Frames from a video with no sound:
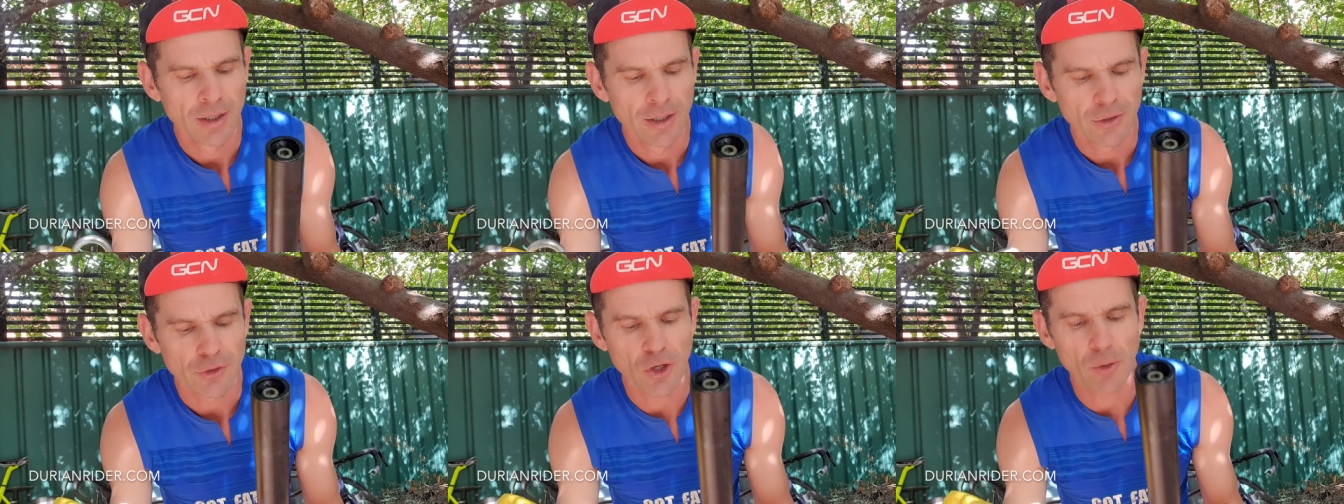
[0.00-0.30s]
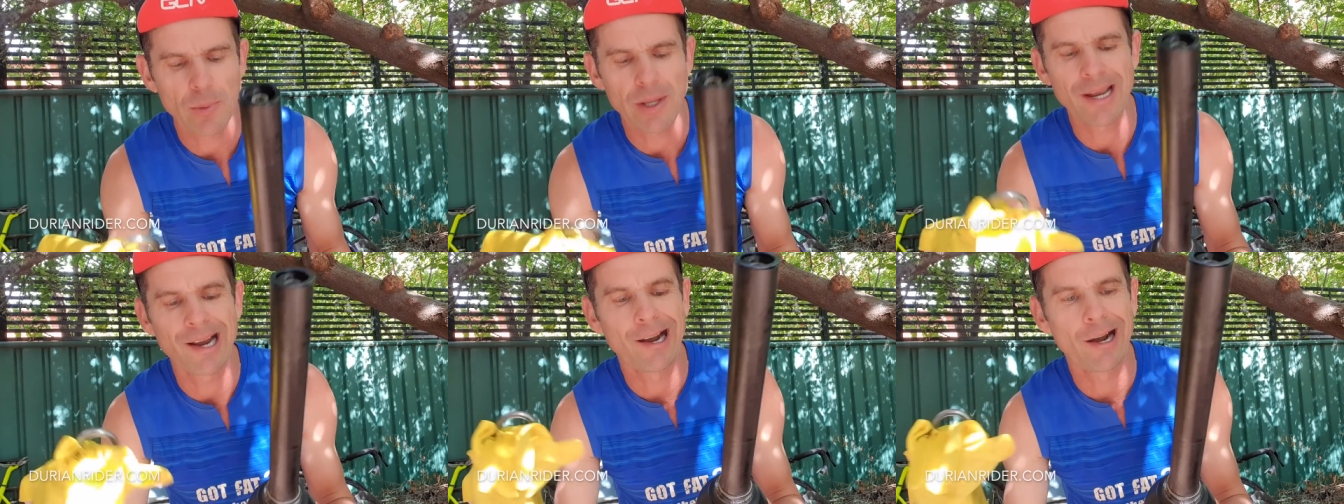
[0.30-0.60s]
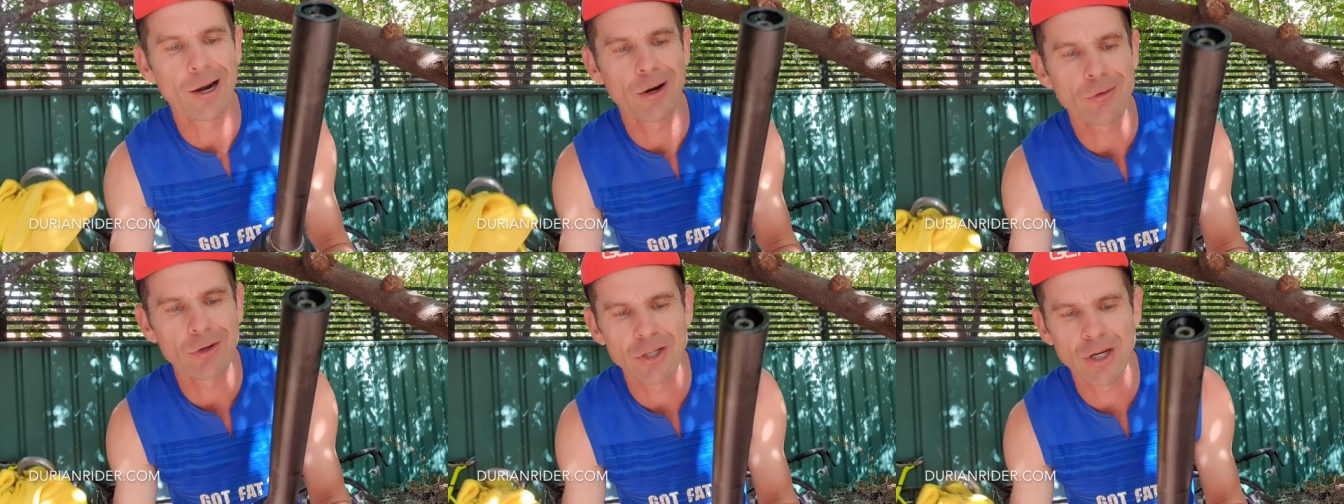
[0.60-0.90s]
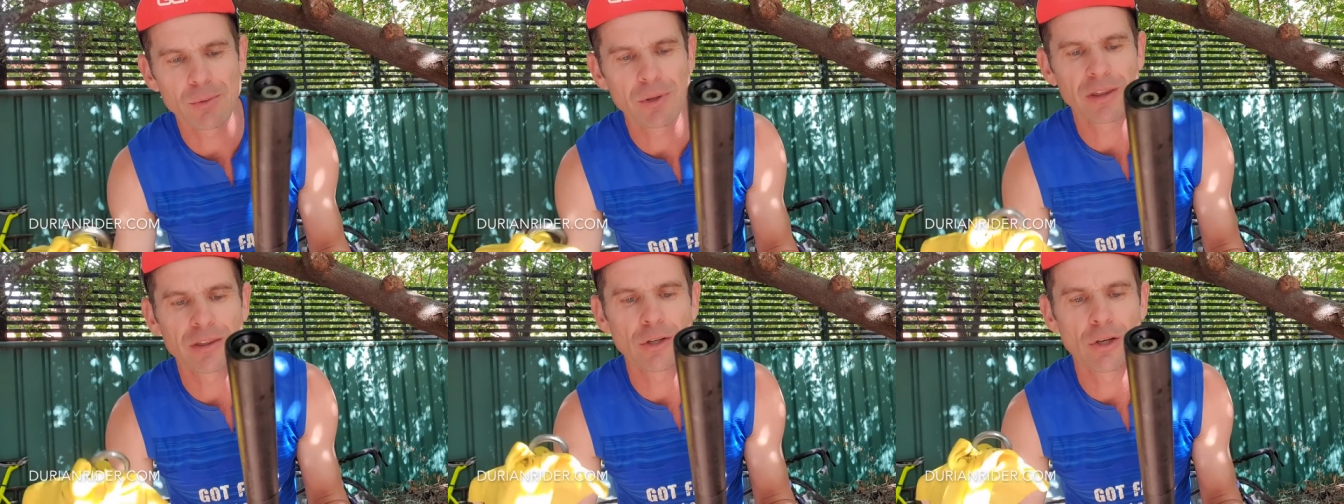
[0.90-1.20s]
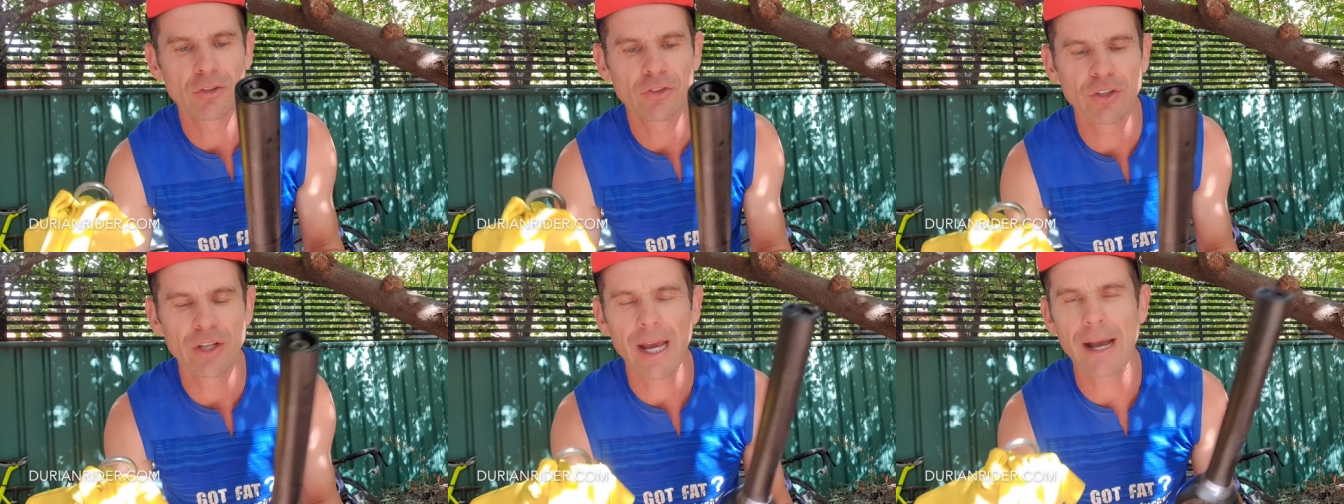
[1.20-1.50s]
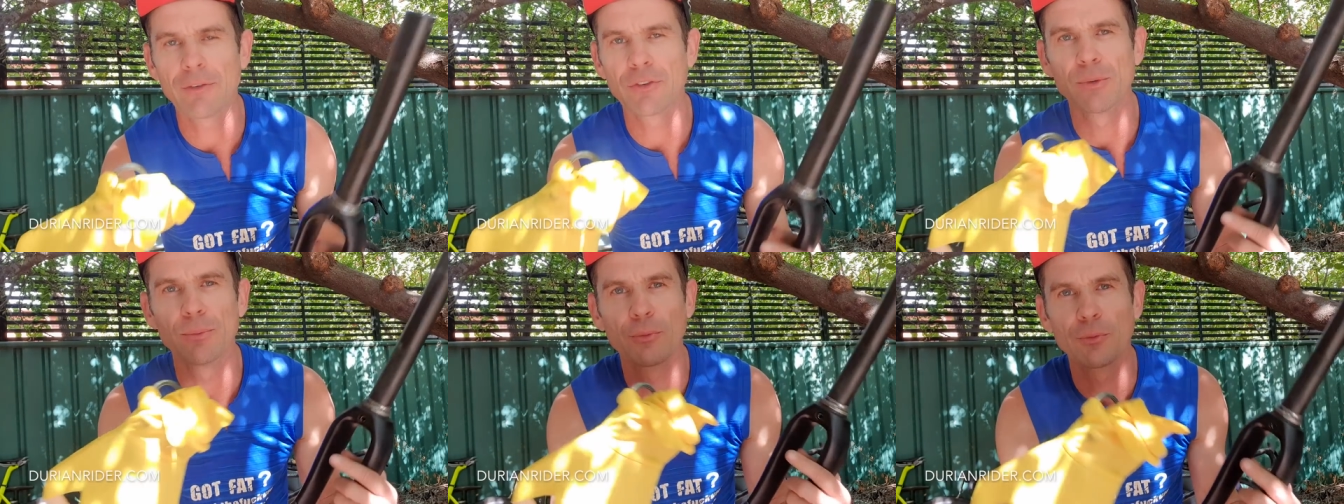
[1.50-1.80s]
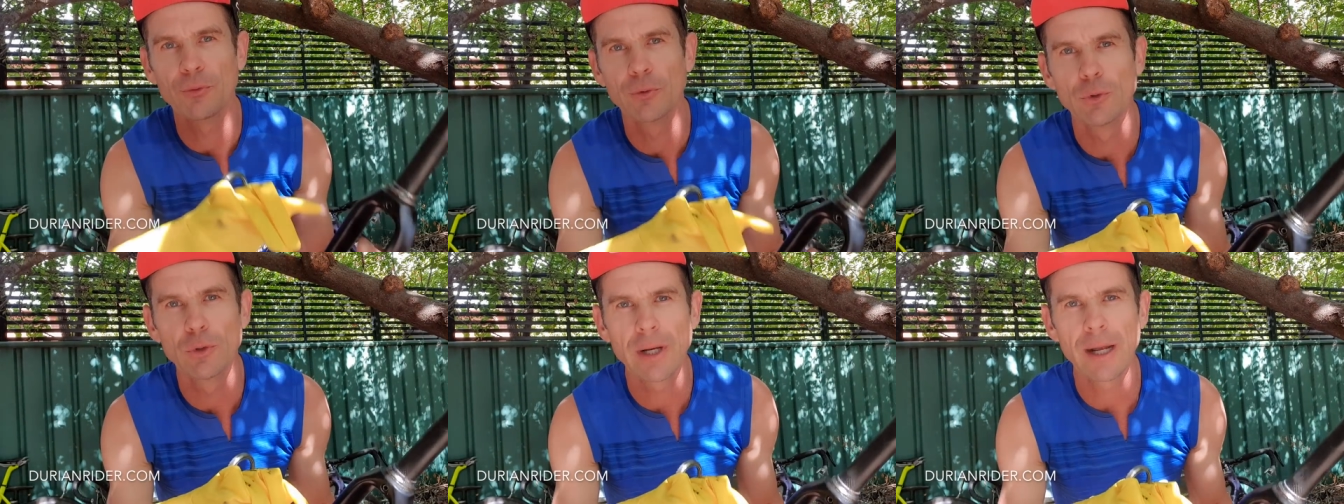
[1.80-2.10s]
Don't be hungry. Don't be thirsty. Have some
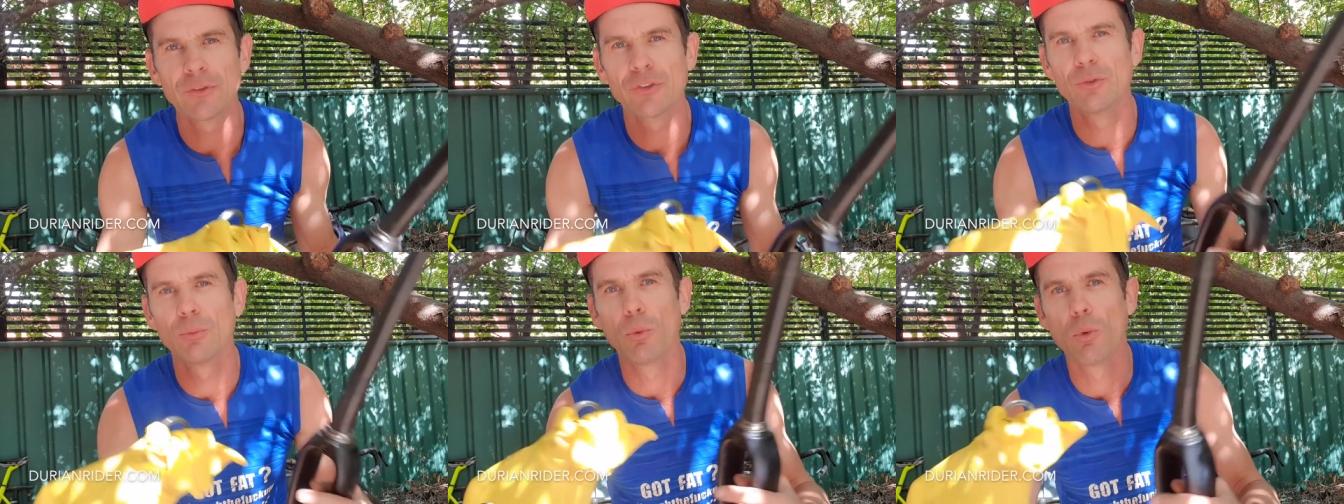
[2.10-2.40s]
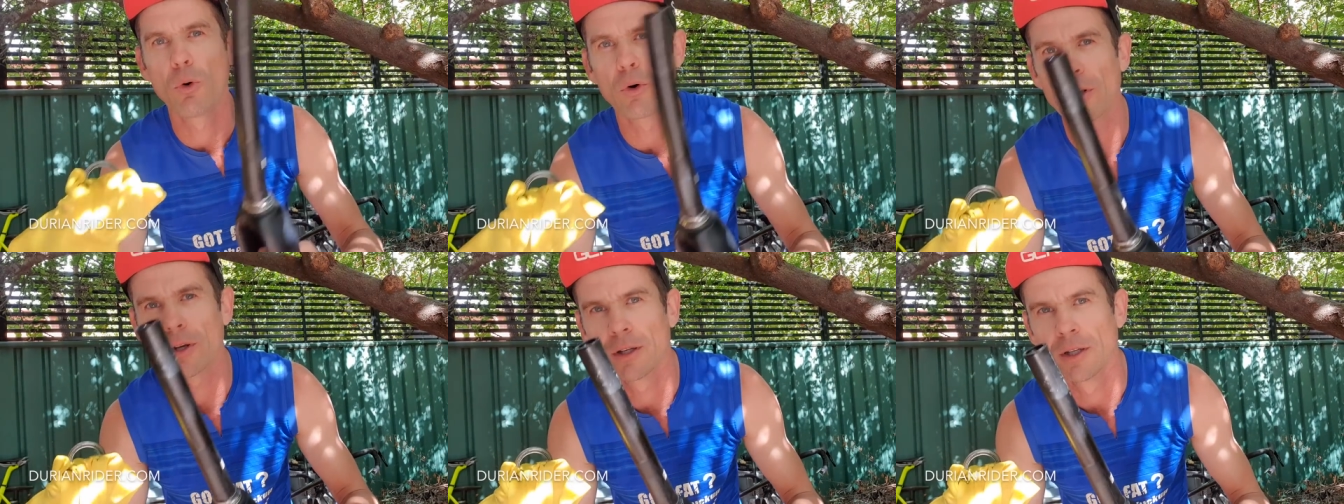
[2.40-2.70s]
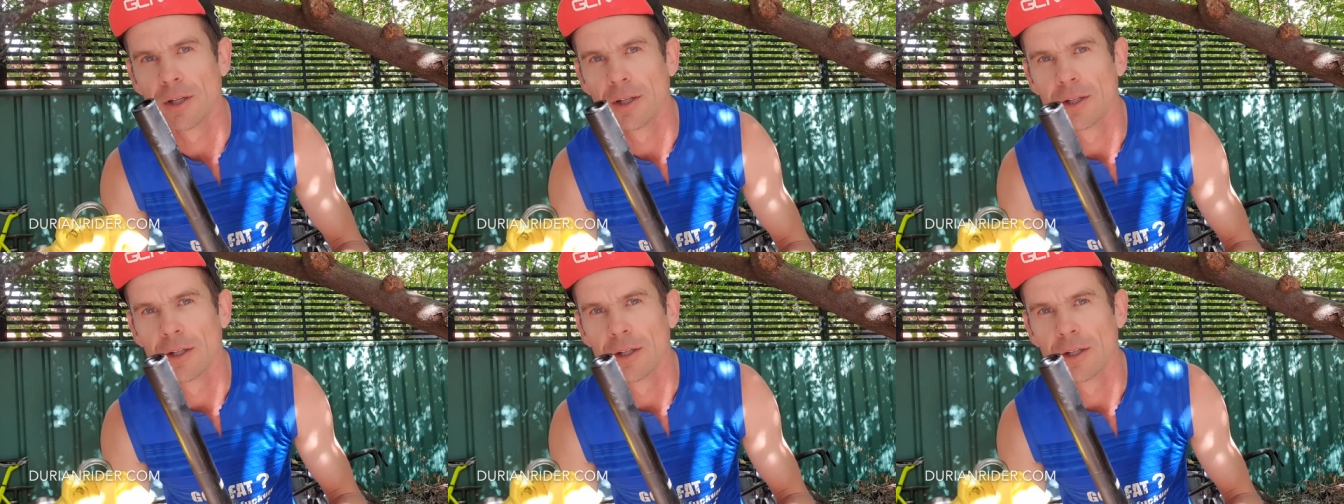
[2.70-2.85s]
food. Have some water.